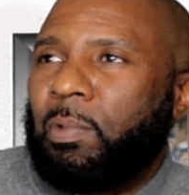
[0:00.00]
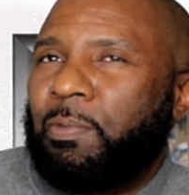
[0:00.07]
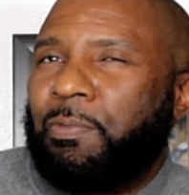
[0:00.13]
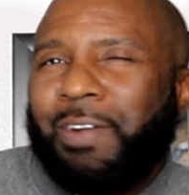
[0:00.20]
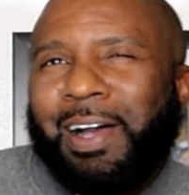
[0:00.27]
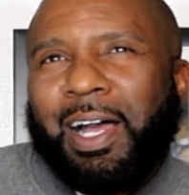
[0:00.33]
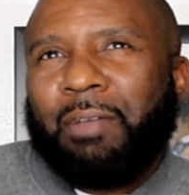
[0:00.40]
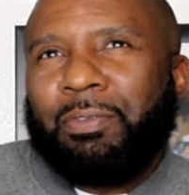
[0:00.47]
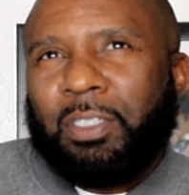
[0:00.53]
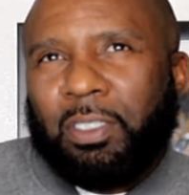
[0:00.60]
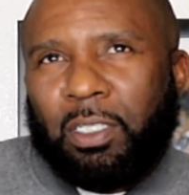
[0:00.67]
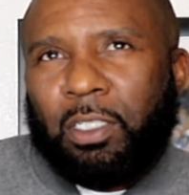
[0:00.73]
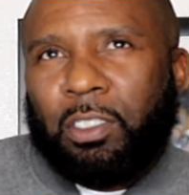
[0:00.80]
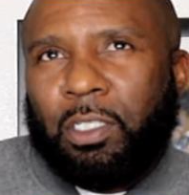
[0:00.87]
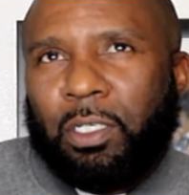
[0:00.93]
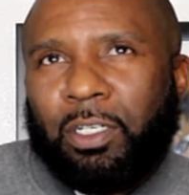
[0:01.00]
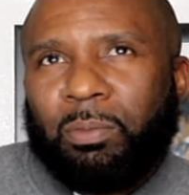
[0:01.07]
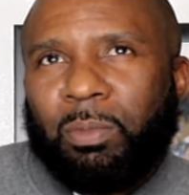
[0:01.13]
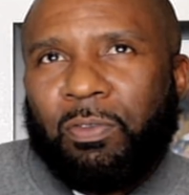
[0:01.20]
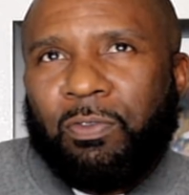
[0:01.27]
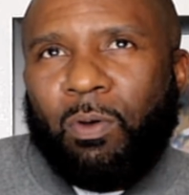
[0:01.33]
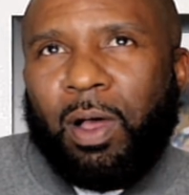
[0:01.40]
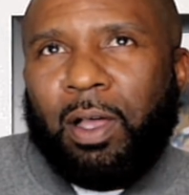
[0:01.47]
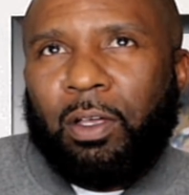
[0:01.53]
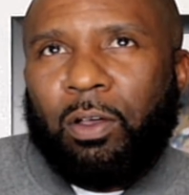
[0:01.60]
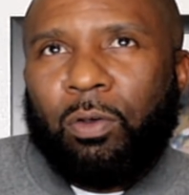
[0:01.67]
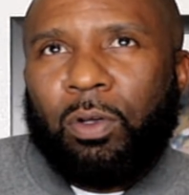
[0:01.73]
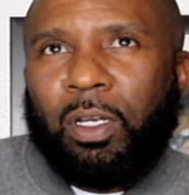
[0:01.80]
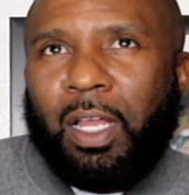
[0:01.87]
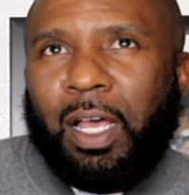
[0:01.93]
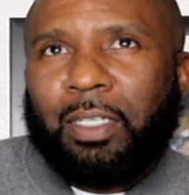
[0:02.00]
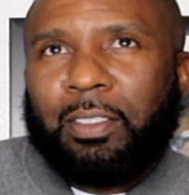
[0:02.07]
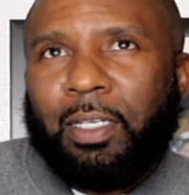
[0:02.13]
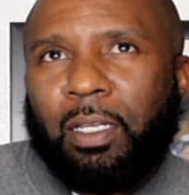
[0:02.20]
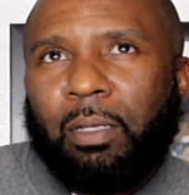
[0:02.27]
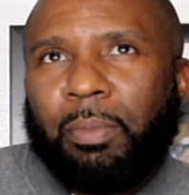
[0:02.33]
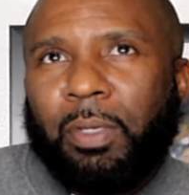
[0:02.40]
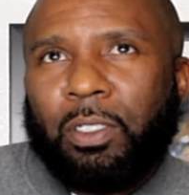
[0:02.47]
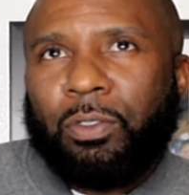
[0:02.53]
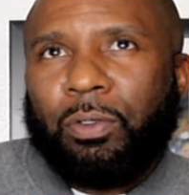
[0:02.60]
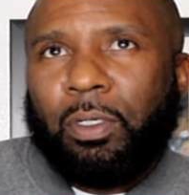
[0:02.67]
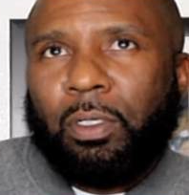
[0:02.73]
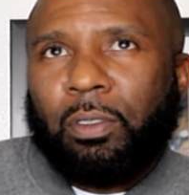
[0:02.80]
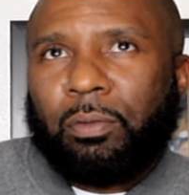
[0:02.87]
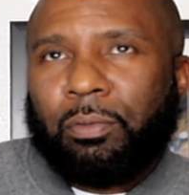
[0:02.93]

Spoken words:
5 or 6 years before I go to Knox Elementary.